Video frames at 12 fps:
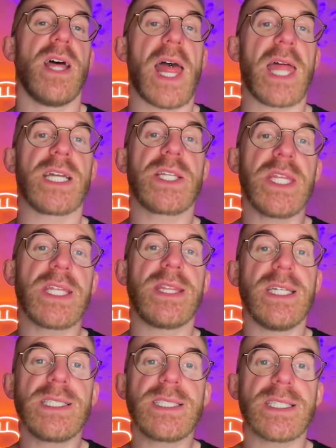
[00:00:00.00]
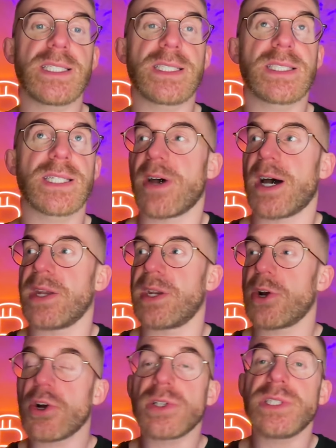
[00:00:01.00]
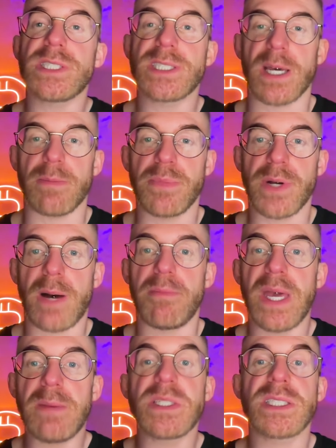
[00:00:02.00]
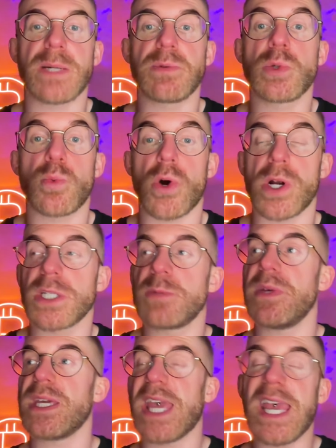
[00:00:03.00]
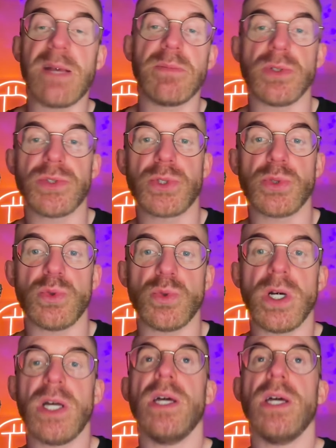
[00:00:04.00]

And I think this is an early step, a baby step towards being able to